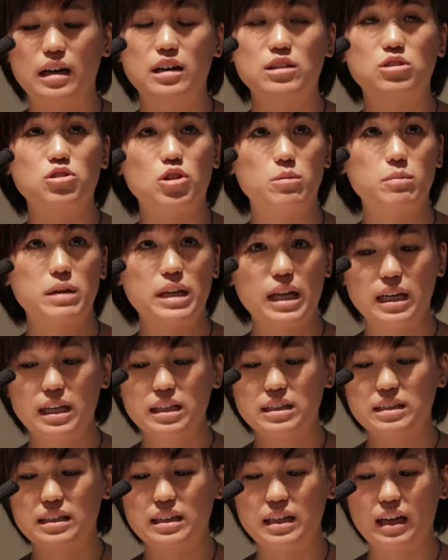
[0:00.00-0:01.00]
a
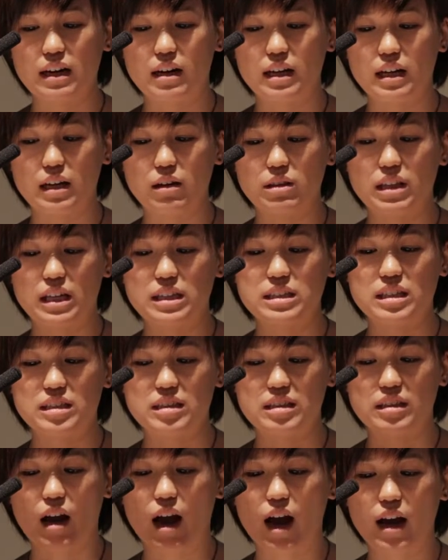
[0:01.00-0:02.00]
terminating scenario that
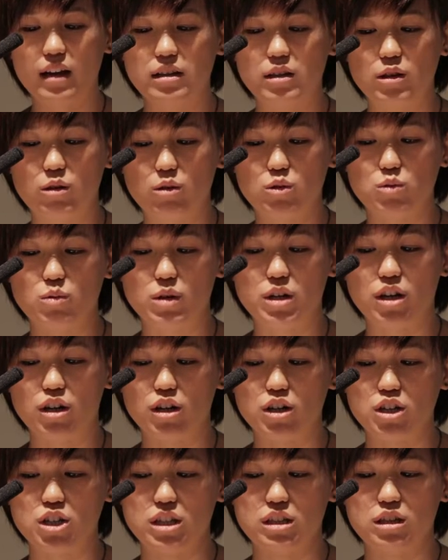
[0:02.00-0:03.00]
does not use
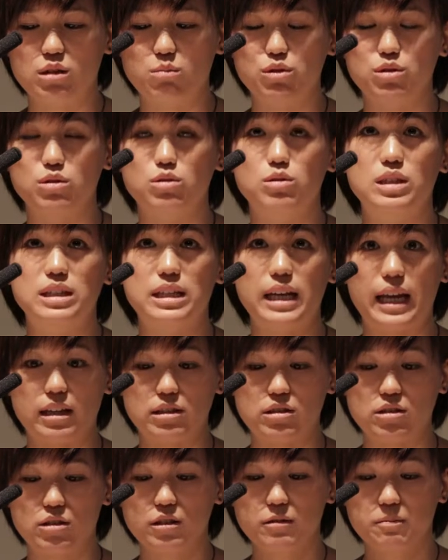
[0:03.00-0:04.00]
recursion to produce an
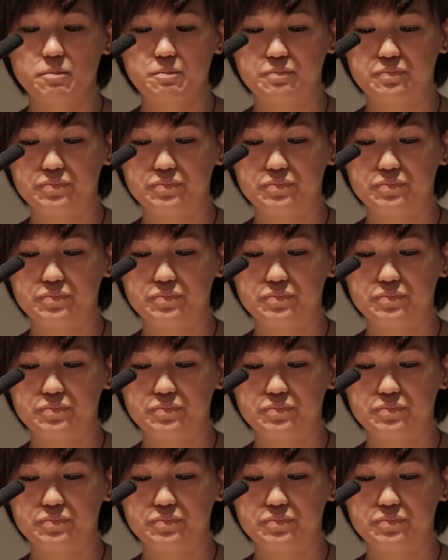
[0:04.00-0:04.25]
answer,